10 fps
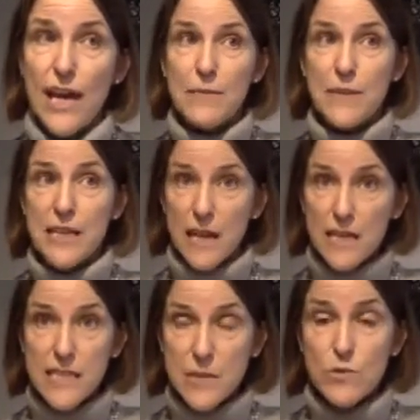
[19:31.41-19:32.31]
and
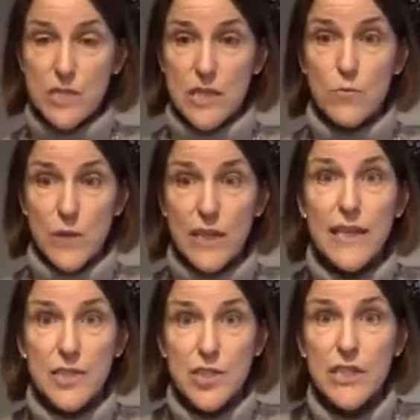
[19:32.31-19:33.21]
because he was
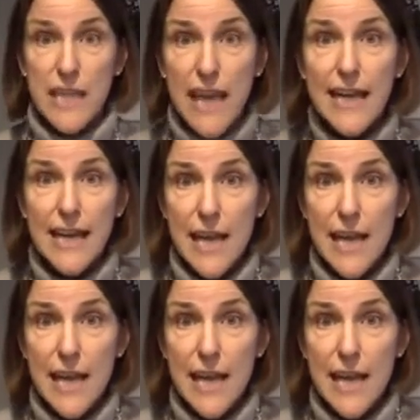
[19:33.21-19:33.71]
unwilling to let